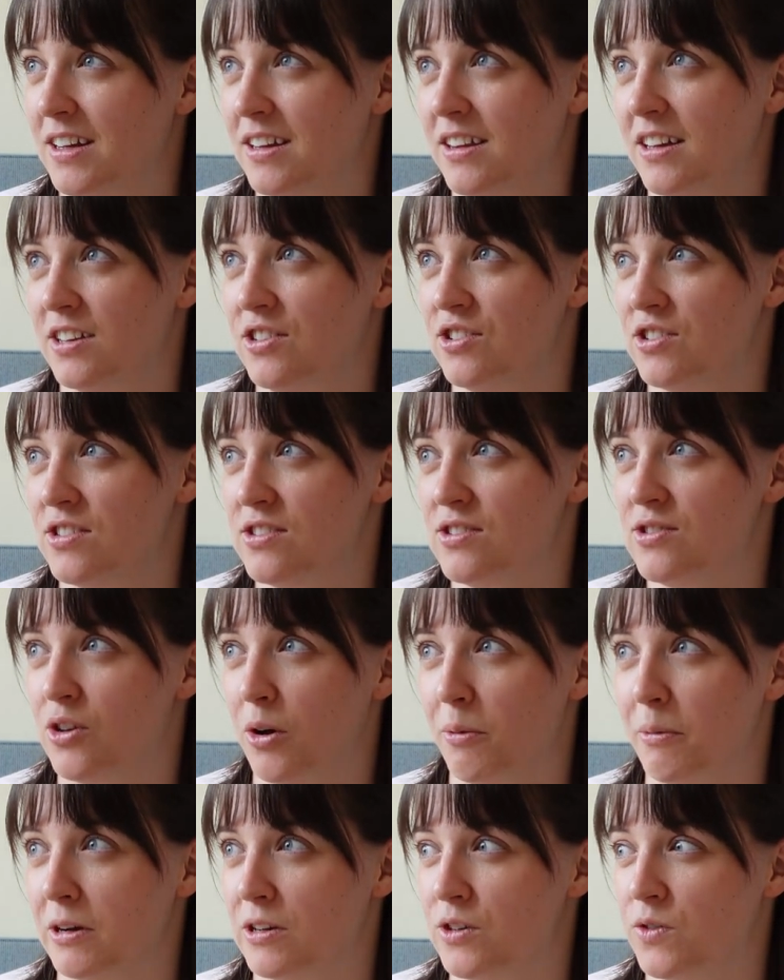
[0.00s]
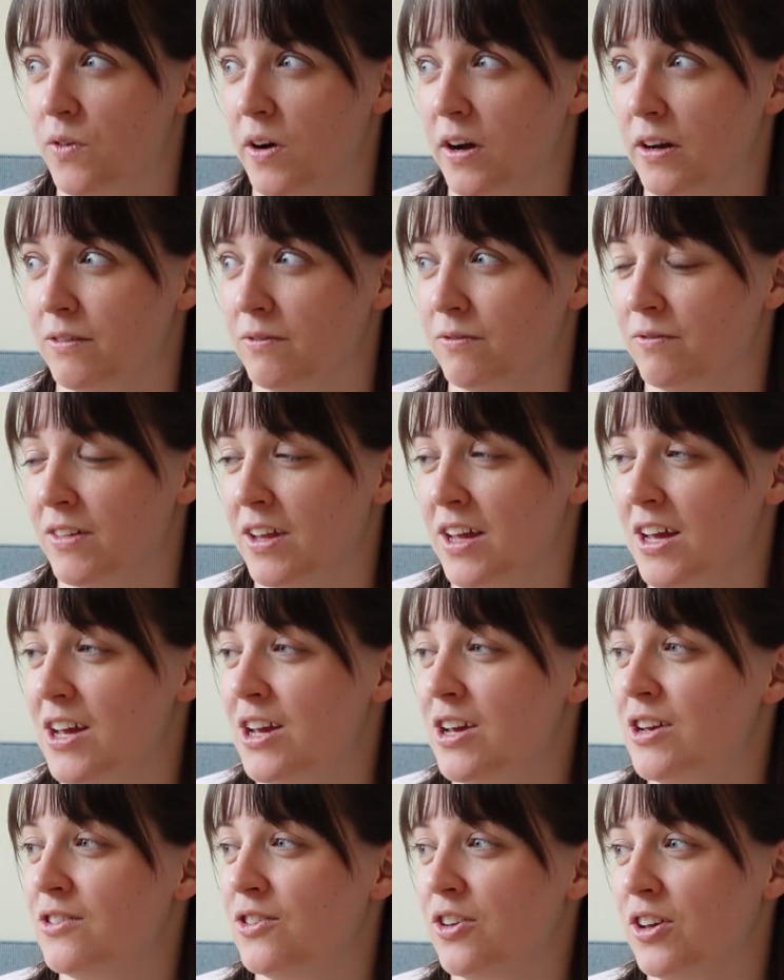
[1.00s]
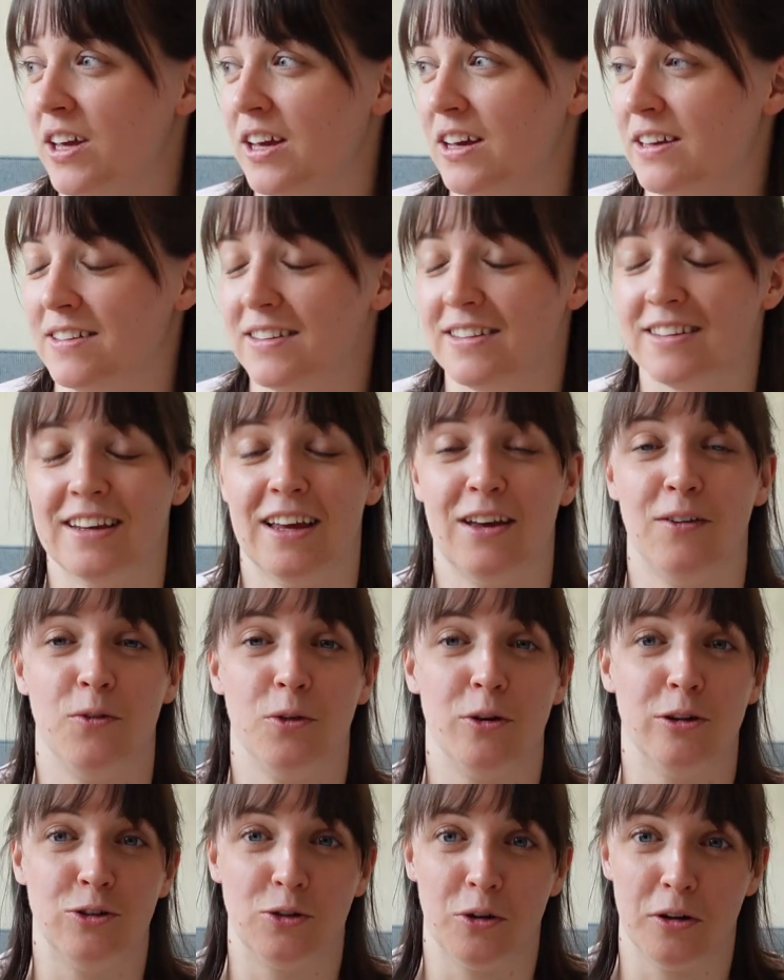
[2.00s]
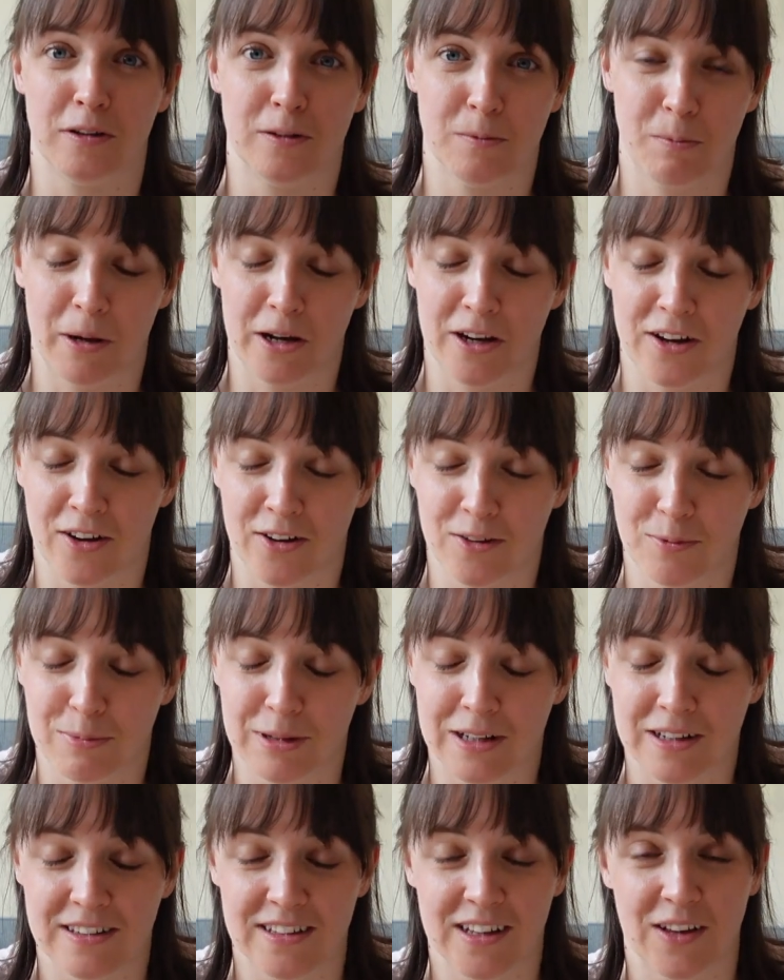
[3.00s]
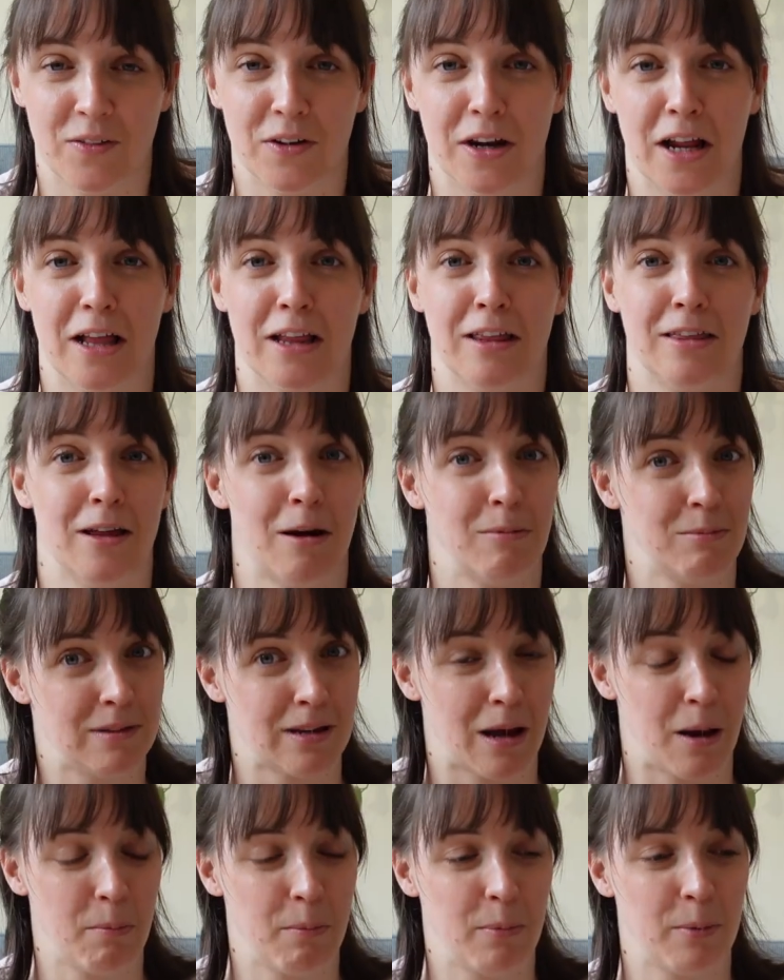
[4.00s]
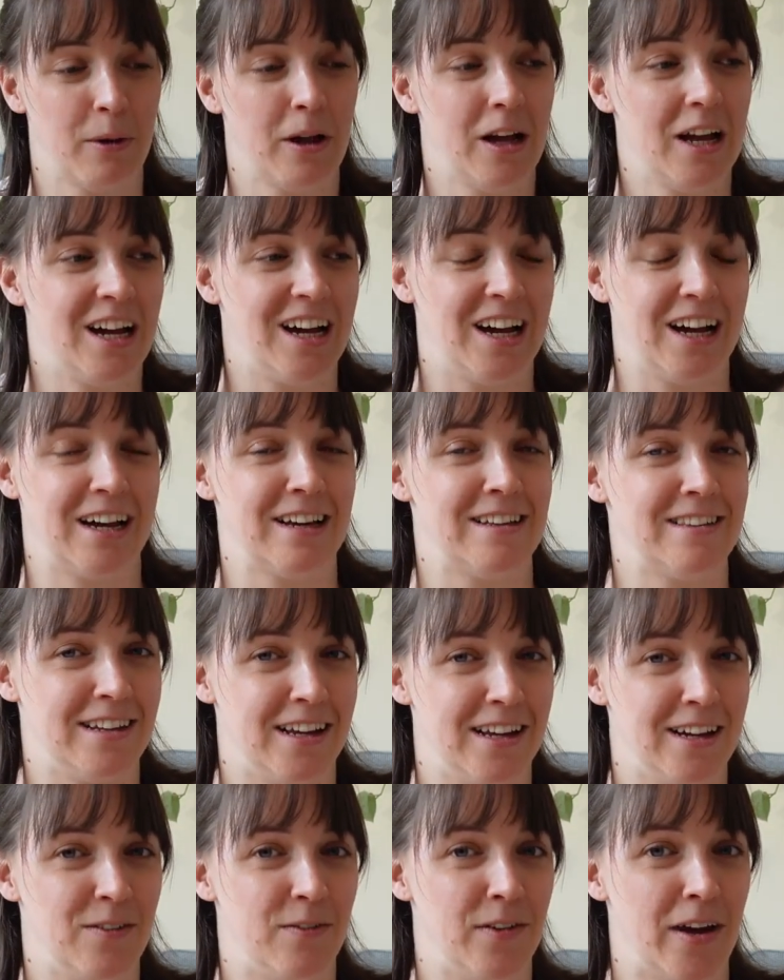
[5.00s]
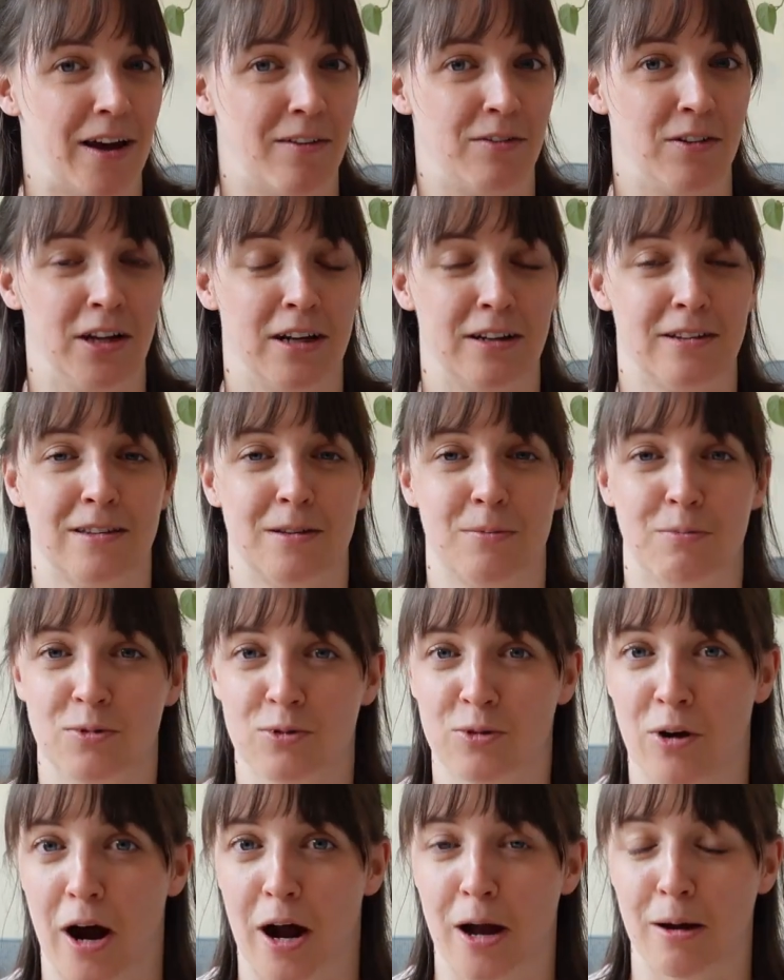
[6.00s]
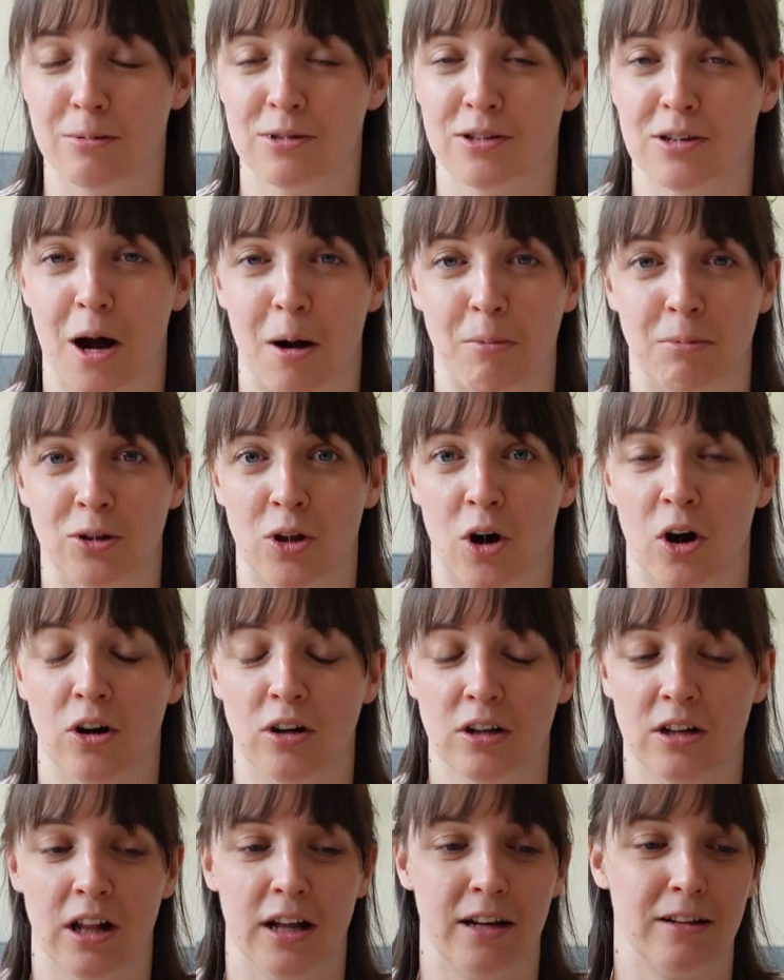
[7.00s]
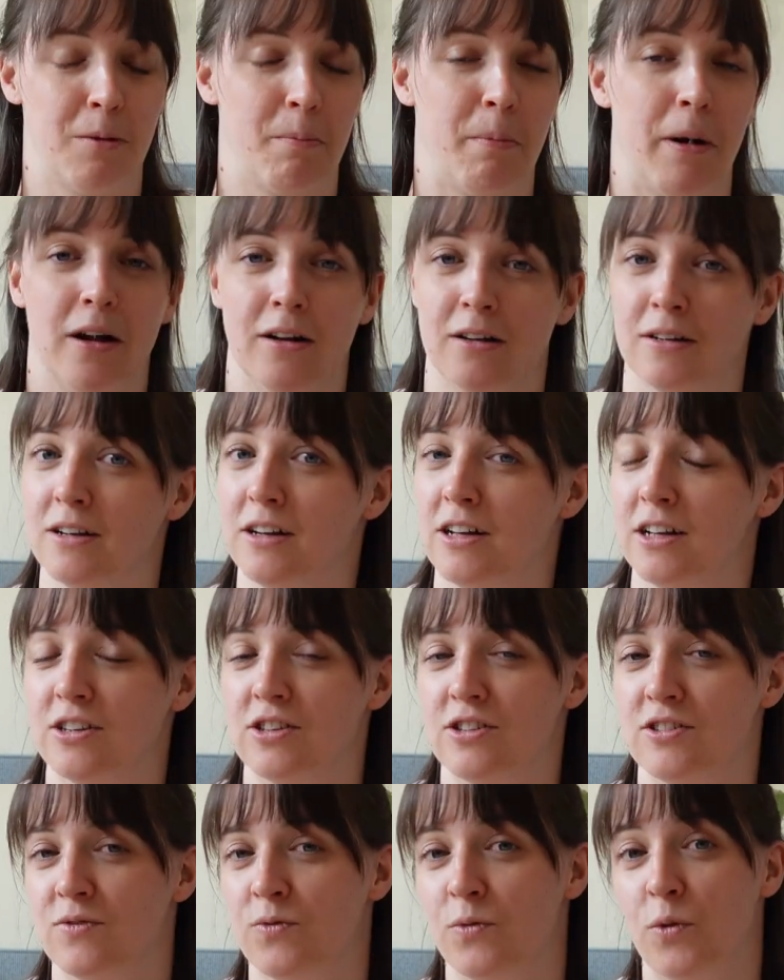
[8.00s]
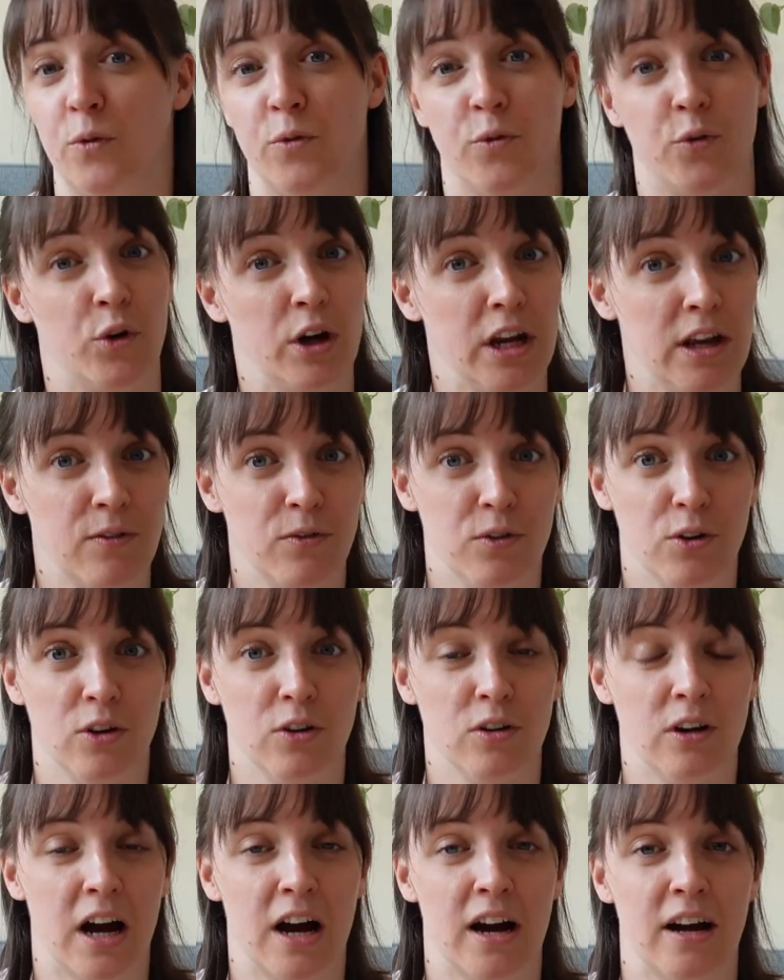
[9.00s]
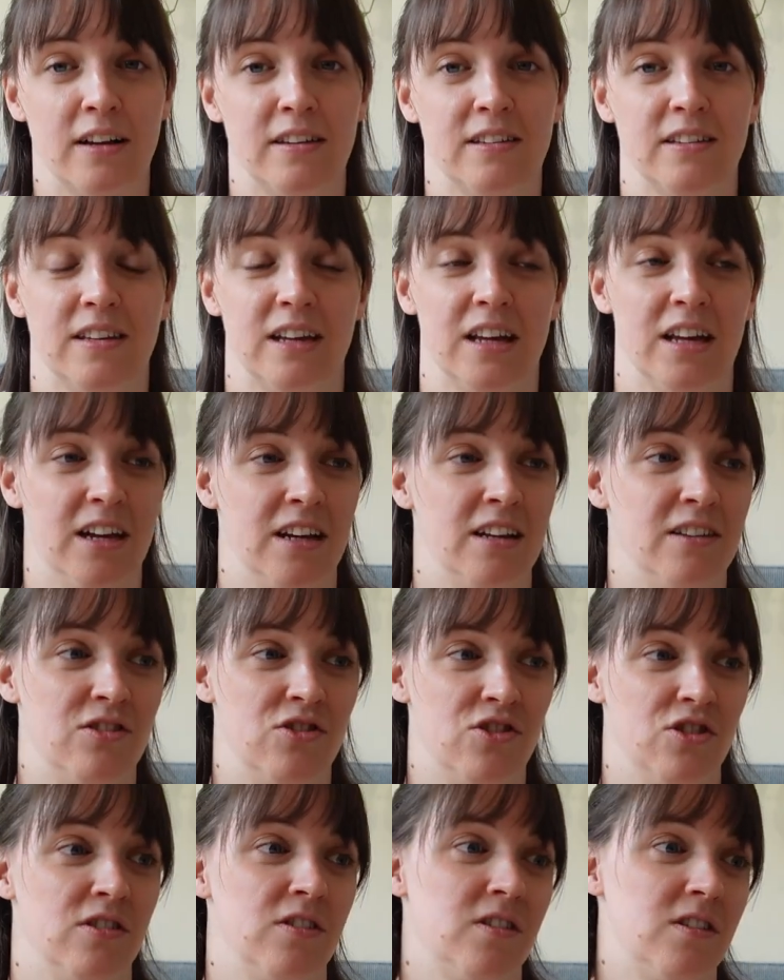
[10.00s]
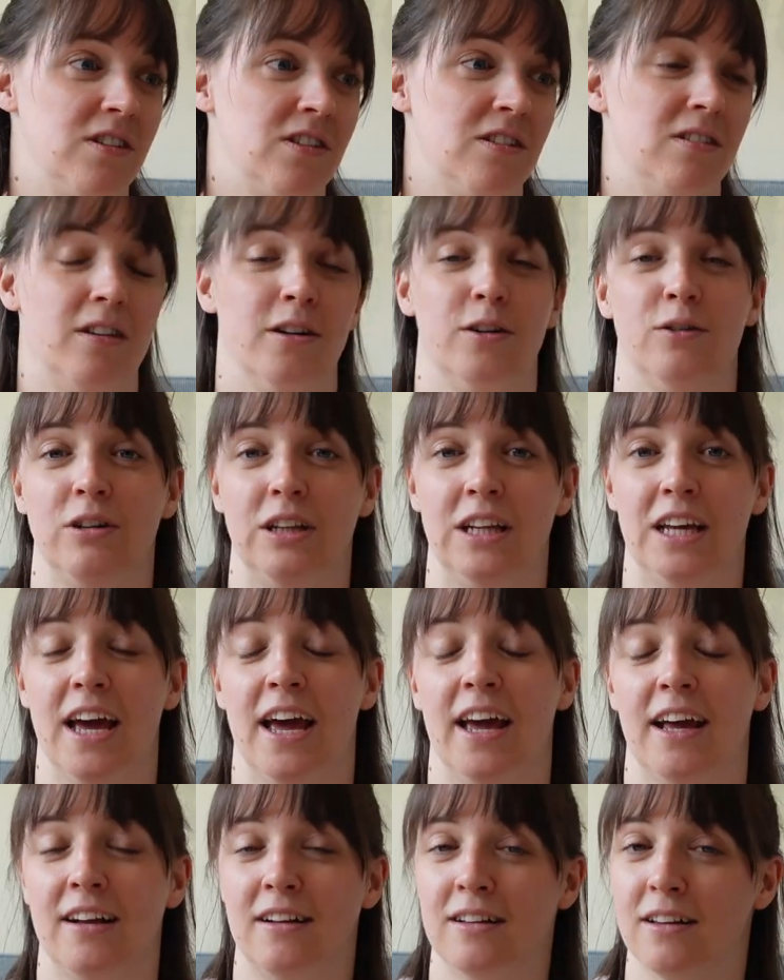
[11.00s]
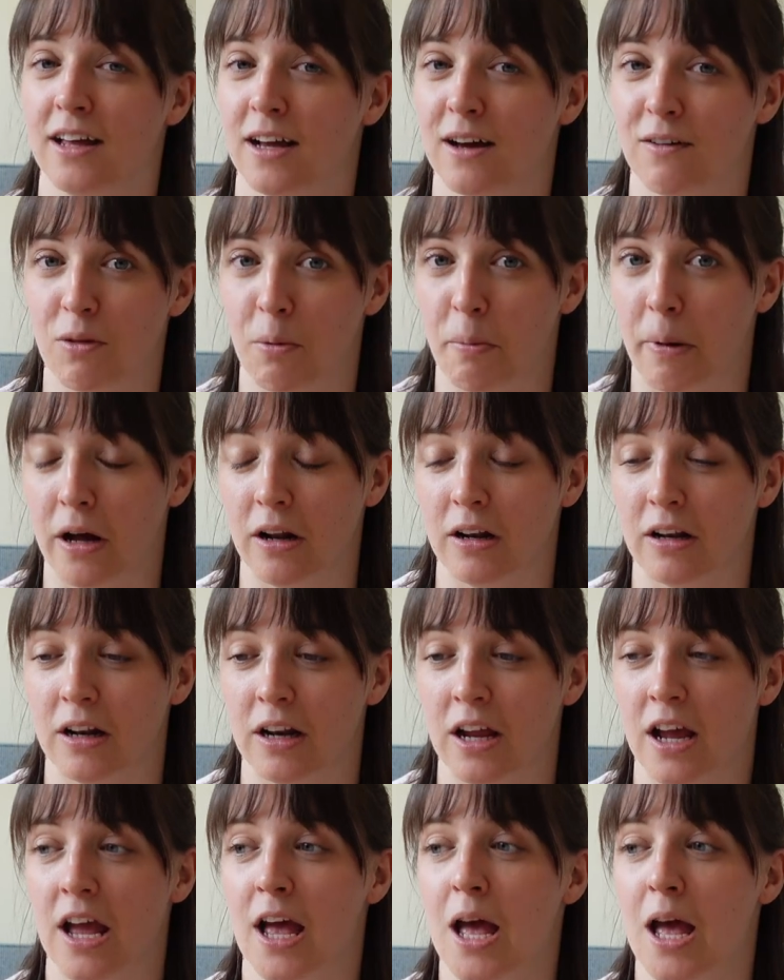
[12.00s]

They're just so much fun. So yes, if you enjoy this video, please give it a thumbs up. Like I said, if you haven't yet subscribed, come along, click the button. It's for free for you guys. It is just literally a click of the button,